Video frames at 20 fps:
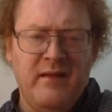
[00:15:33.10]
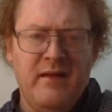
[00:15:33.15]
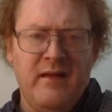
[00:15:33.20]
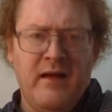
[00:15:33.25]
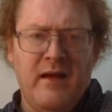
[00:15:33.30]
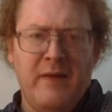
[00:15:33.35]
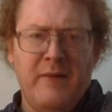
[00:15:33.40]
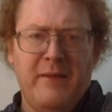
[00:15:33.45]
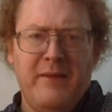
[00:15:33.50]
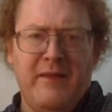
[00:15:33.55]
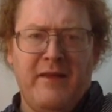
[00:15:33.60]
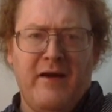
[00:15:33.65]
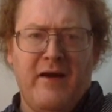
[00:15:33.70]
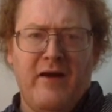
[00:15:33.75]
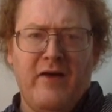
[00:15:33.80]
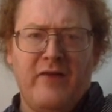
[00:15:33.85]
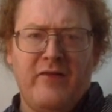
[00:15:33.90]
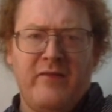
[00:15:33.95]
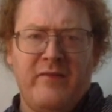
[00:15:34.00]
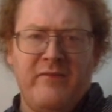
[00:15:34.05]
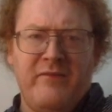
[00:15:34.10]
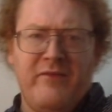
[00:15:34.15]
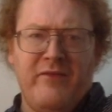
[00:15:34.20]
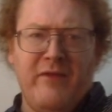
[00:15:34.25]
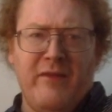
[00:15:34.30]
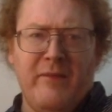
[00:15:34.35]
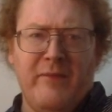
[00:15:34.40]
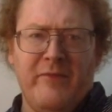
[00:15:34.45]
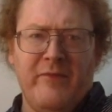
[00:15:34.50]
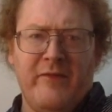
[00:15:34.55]
mean, there are some
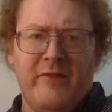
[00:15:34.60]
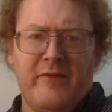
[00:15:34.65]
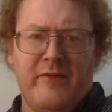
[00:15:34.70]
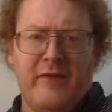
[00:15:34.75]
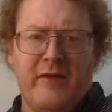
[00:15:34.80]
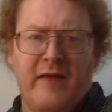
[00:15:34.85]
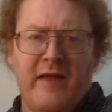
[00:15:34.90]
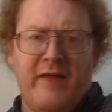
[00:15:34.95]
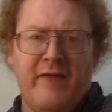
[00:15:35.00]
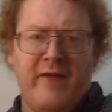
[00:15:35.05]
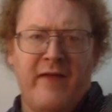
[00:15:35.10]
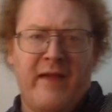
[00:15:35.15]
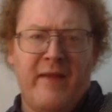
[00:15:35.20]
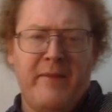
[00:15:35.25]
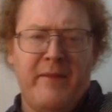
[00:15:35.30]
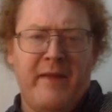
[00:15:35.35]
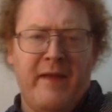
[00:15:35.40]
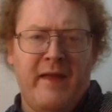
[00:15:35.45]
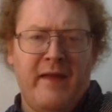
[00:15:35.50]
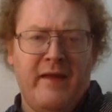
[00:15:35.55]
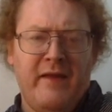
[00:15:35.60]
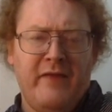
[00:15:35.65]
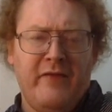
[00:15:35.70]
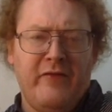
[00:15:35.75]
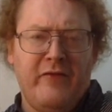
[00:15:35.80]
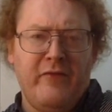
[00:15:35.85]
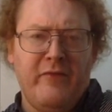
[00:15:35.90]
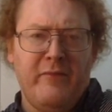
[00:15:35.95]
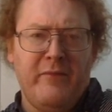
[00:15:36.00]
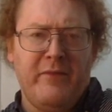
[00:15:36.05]
films that sort of have happy endings
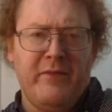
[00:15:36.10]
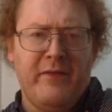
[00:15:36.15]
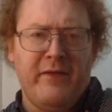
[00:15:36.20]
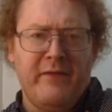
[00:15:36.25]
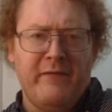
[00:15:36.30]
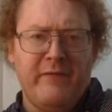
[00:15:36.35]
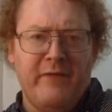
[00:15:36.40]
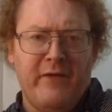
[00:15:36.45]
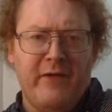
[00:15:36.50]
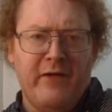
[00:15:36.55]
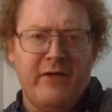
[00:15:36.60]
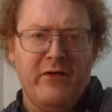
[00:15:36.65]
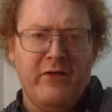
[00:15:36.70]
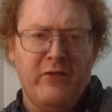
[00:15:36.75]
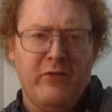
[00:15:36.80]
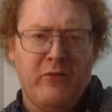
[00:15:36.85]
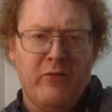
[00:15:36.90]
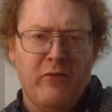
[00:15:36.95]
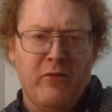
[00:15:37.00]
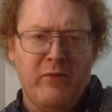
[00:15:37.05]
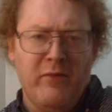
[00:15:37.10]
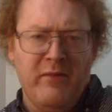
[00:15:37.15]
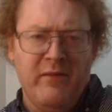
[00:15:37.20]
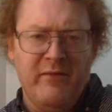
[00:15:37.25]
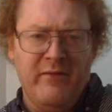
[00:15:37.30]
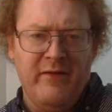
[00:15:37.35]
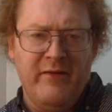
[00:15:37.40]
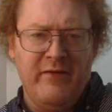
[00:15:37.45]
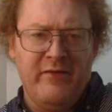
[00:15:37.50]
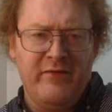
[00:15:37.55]
to them, but they're very good horror
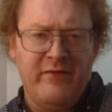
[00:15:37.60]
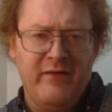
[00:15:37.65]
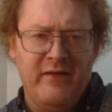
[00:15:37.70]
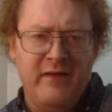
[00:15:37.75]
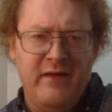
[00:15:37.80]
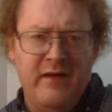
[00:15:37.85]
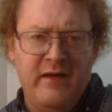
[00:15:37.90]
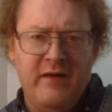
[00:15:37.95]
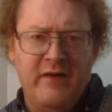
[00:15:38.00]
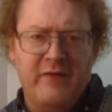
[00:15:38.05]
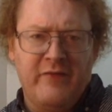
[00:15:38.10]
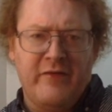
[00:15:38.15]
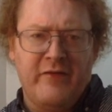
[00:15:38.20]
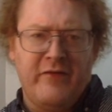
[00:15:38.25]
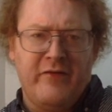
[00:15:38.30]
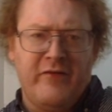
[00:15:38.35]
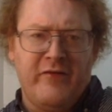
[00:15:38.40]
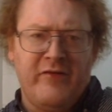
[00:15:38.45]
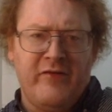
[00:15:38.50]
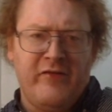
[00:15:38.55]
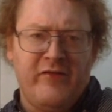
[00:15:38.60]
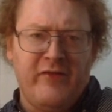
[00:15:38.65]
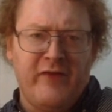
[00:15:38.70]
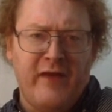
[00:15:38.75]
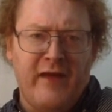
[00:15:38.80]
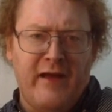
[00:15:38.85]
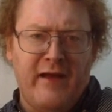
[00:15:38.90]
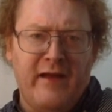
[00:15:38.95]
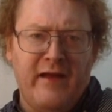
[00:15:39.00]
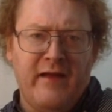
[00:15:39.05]
movies, such as The
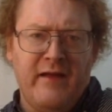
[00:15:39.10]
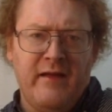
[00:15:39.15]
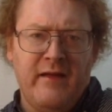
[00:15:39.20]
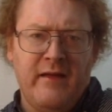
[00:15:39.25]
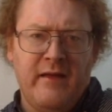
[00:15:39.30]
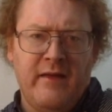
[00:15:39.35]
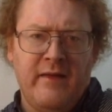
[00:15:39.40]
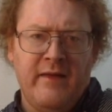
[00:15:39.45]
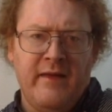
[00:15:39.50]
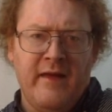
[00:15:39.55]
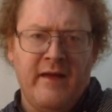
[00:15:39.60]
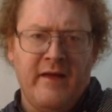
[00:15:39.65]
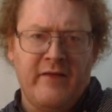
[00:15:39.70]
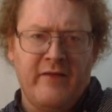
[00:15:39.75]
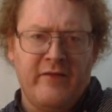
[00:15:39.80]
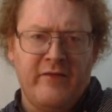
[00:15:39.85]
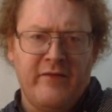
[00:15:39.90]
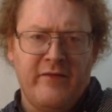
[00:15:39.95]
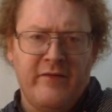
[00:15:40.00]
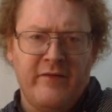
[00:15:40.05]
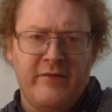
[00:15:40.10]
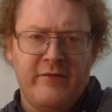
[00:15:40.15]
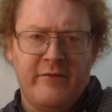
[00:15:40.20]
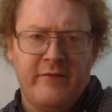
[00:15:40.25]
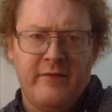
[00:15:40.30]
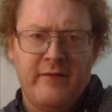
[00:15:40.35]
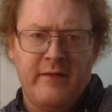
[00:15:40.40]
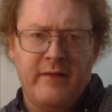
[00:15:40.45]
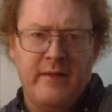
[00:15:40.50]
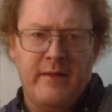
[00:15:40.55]
Shining and The Exorcist.